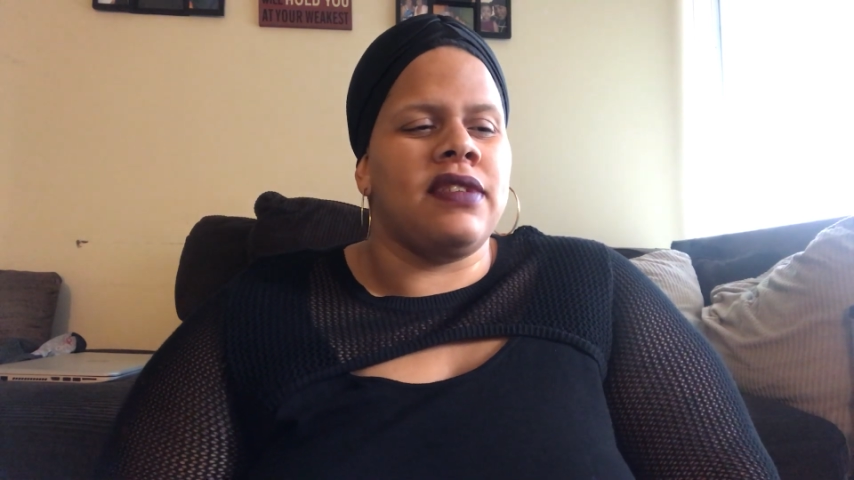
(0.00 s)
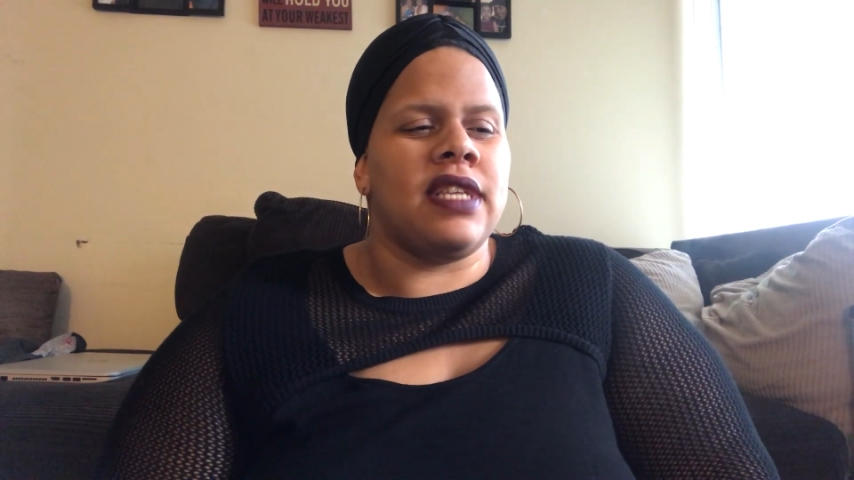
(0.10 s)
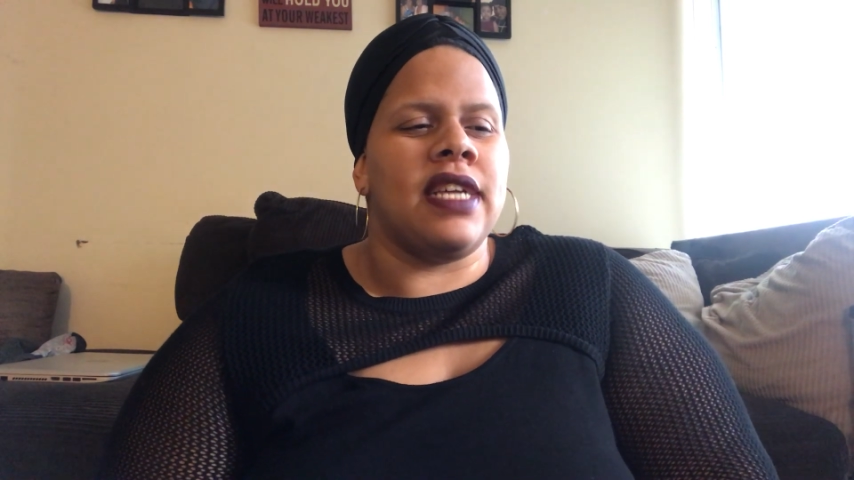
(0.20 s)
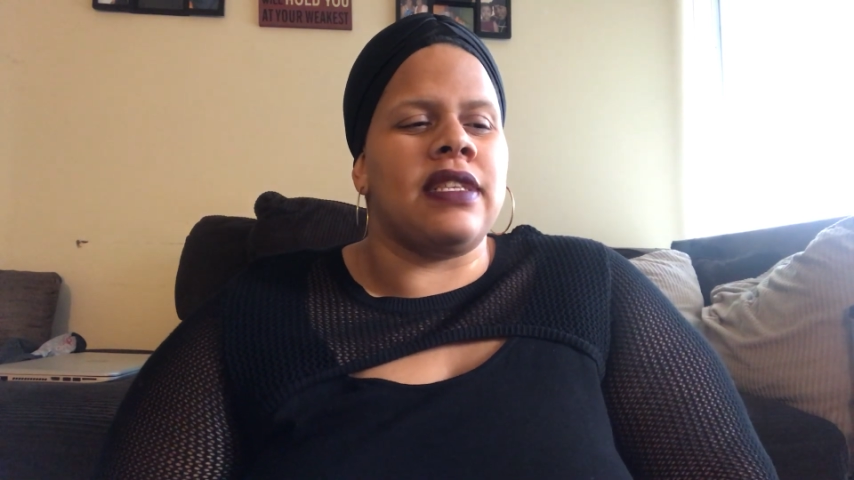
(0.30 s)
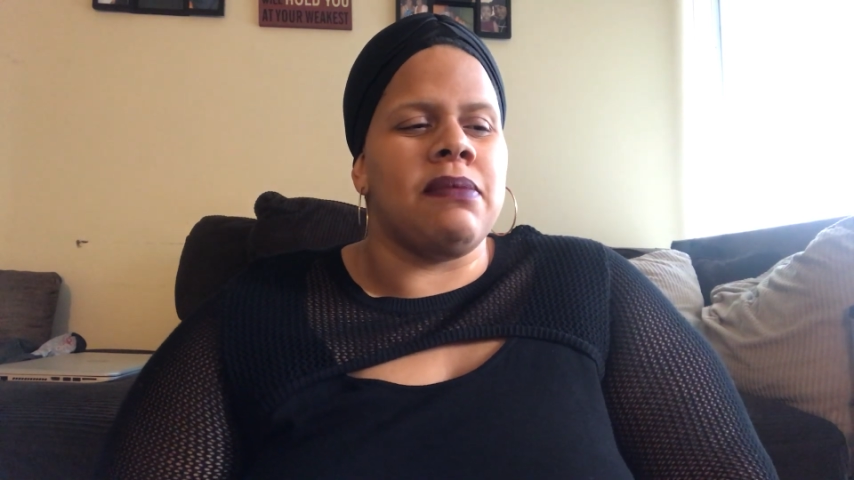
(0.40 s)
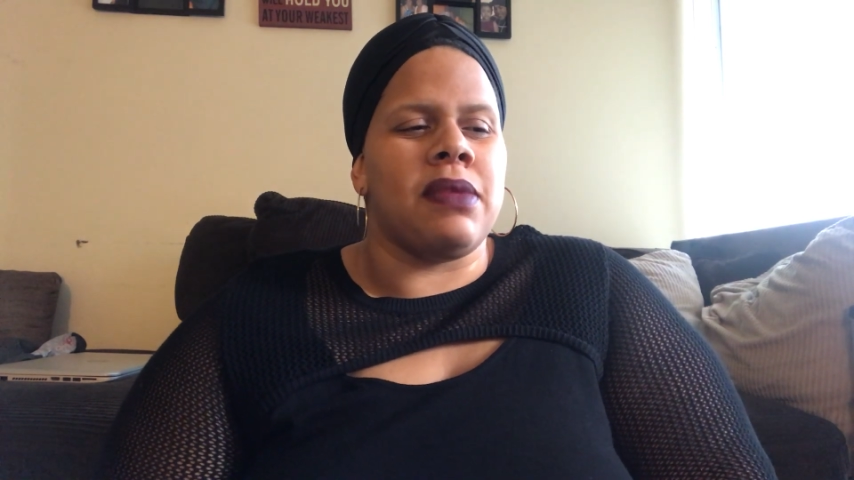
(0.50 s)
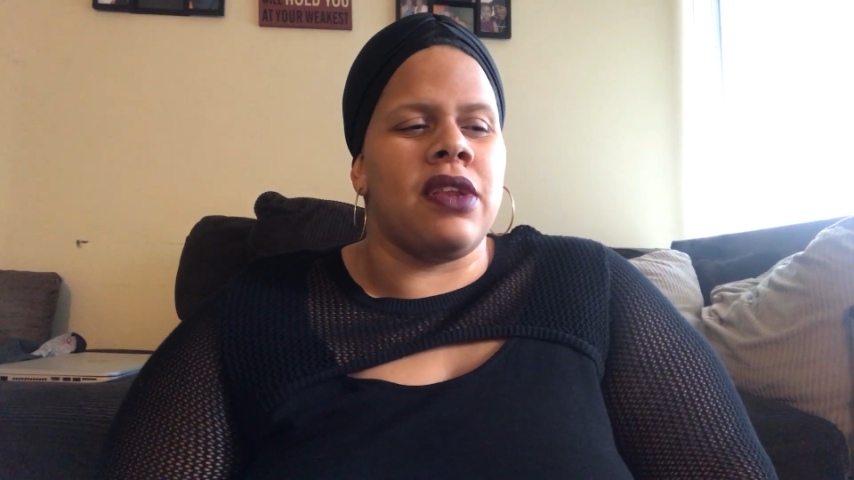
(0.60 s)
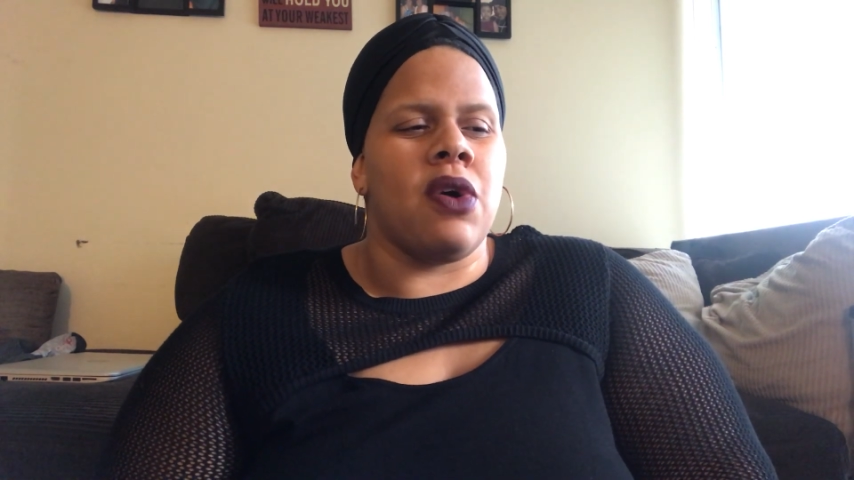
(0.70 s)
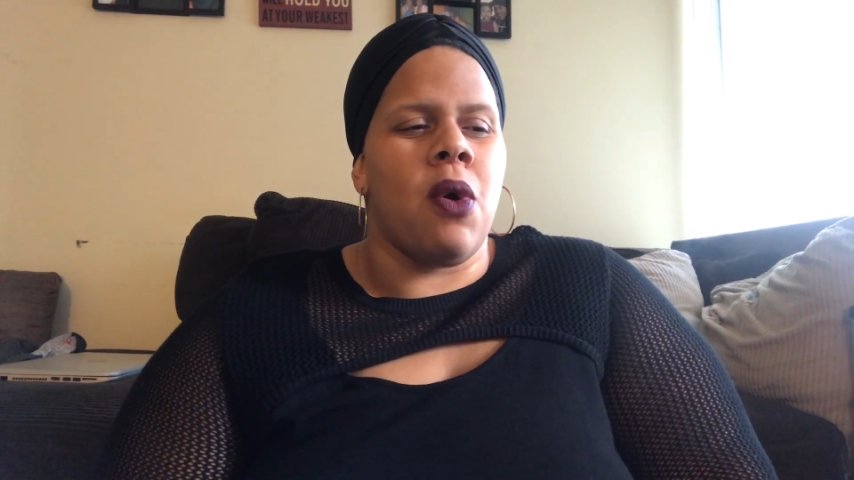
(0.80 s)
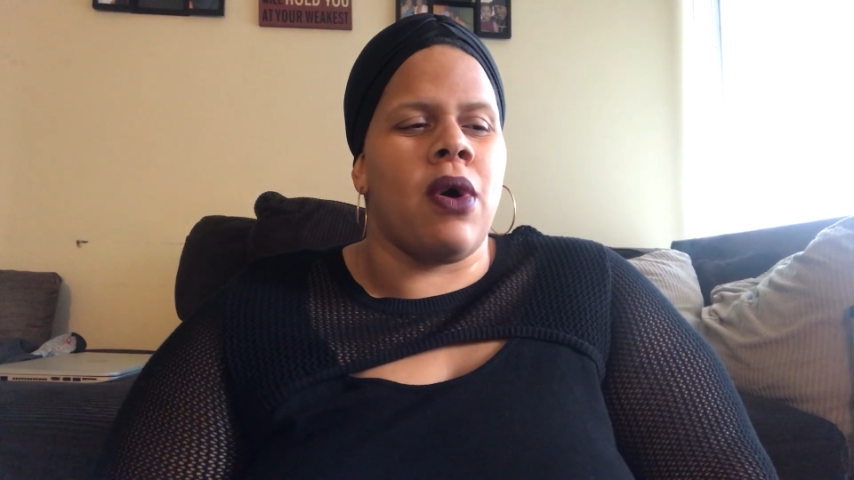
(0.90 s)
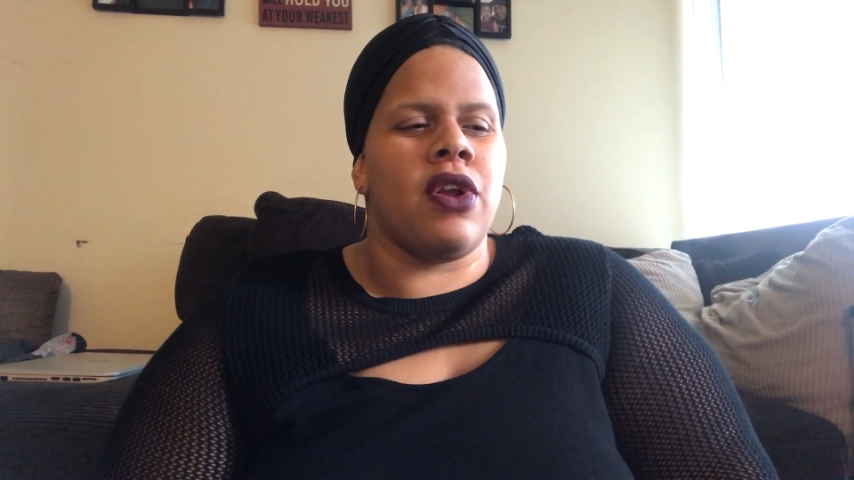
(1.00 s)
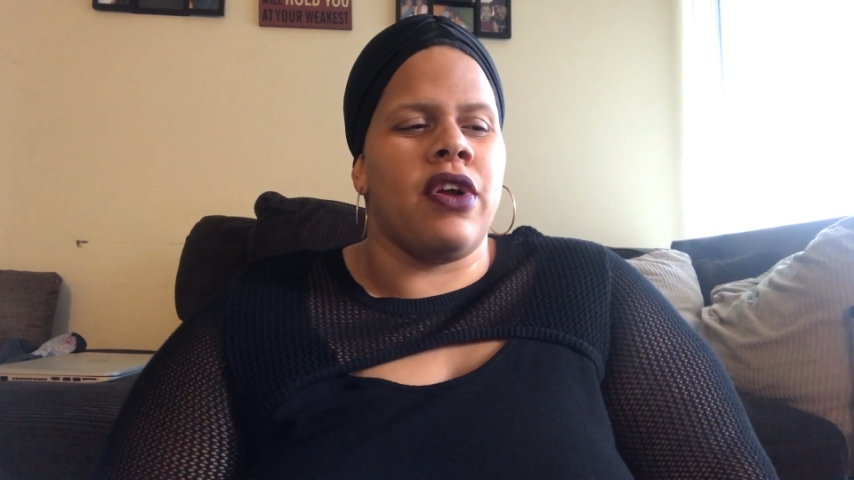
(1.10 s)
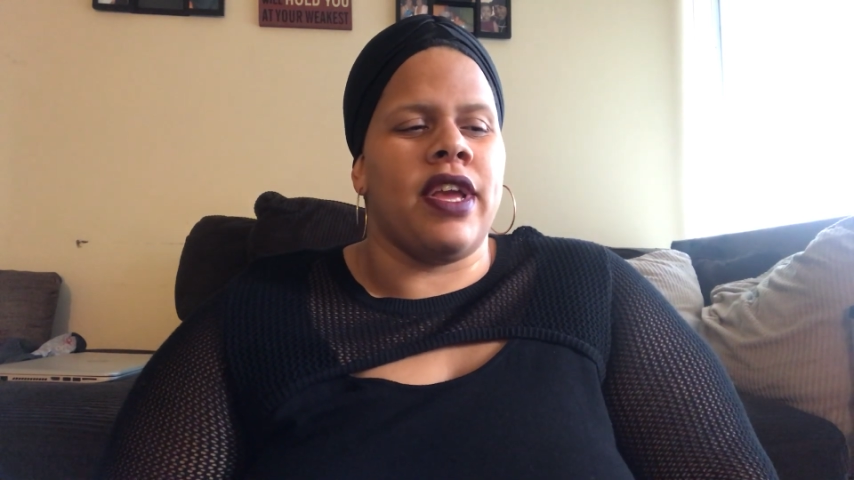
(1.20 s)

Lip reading: said something on her